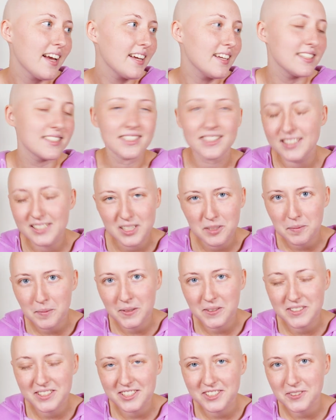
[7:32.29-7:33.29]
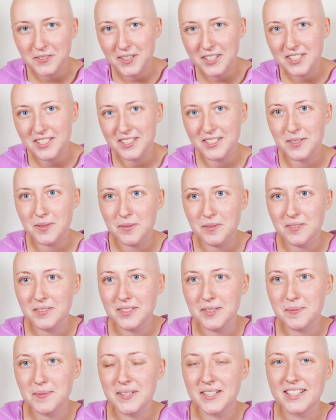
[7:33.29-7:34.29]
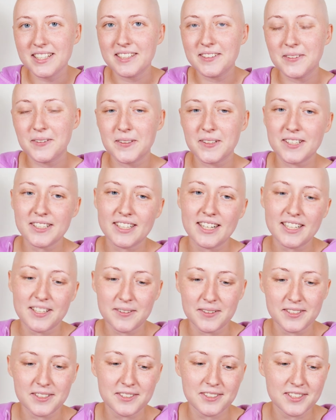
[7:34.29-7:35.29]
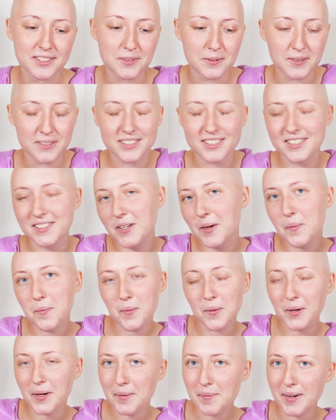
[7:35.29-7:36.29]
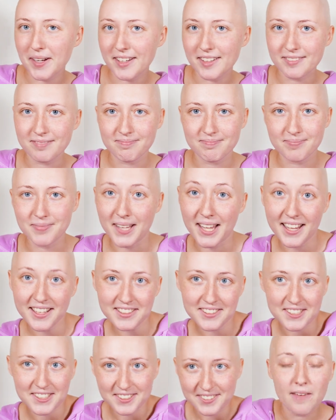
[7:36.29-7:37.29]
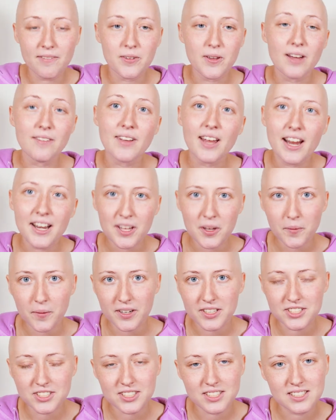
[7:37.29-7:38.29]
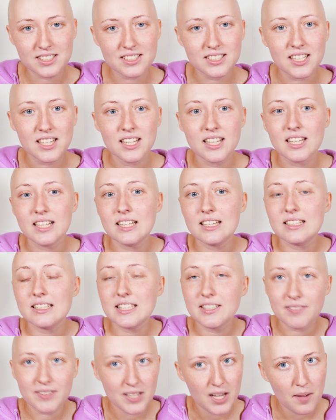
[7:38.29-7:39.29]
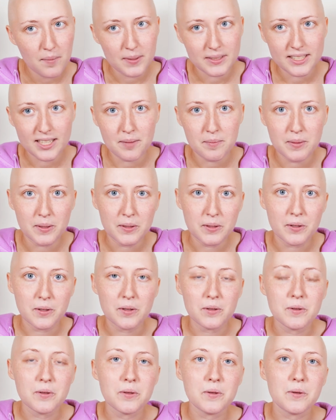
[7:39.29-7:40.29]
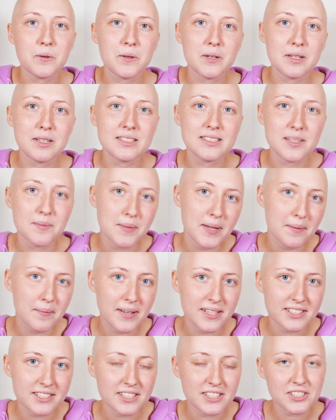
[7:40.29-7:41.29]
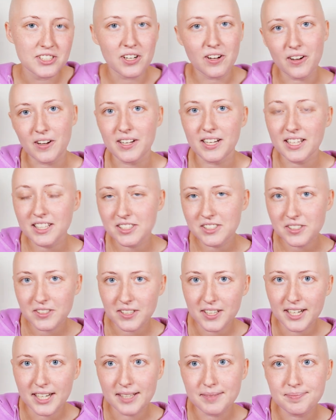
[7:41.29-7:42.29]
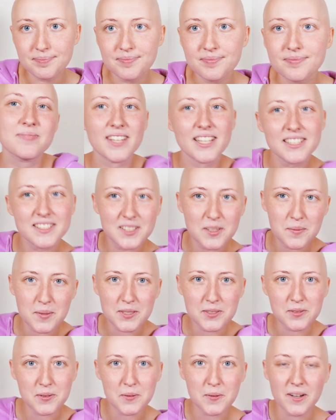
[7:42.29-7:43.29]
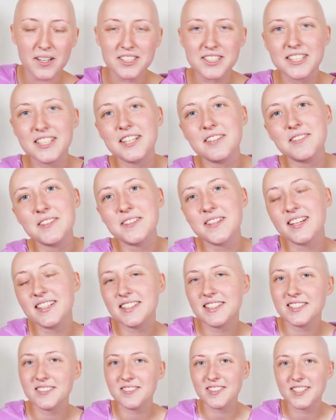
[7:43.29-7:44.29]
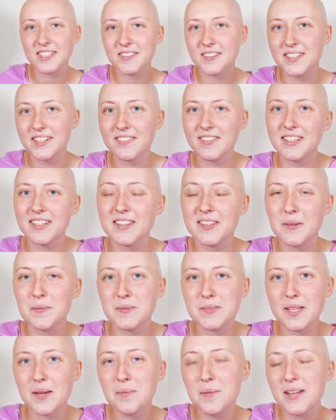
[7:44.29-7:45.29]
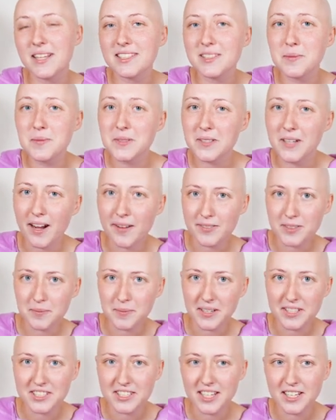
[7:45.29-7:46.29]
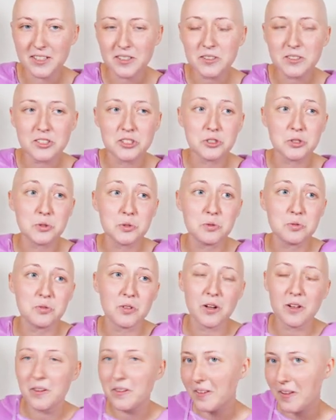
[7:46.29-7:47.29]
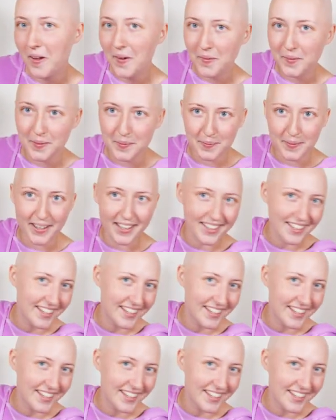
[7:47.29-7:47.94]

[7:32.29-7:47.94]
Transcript: is in a similar situation to, to me or anyone who just wants to know more about cancer. If you have any questions leave a comment down below or send me a message on Instagram. Thanks so much for watching. If you like this video, give it a thumbs up and subscribe to my channel to follow along with my